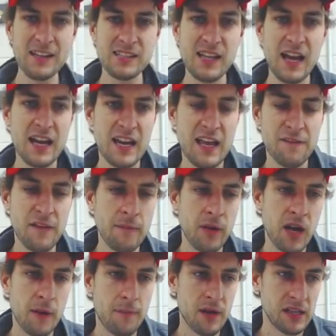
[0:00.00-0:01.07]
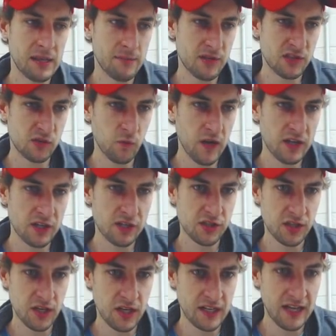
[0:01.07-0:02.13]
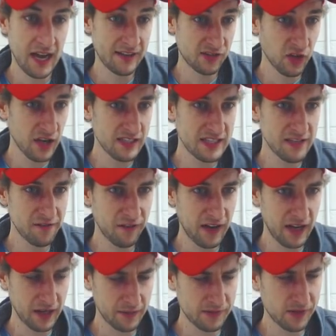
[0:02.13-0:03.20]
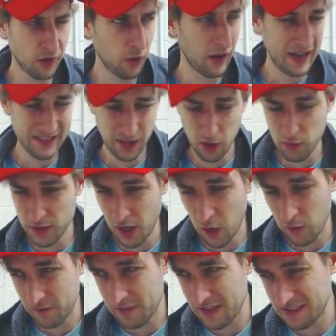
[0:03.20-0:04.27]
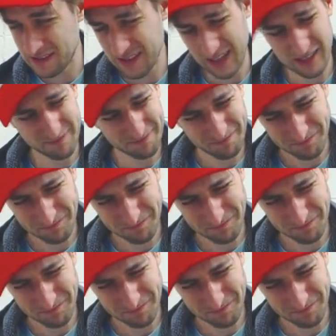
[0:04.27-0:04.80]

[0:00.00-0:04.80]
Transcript: I gotta decide if I'm gonna predict him to switch. I saw Defog, so I don't know if he's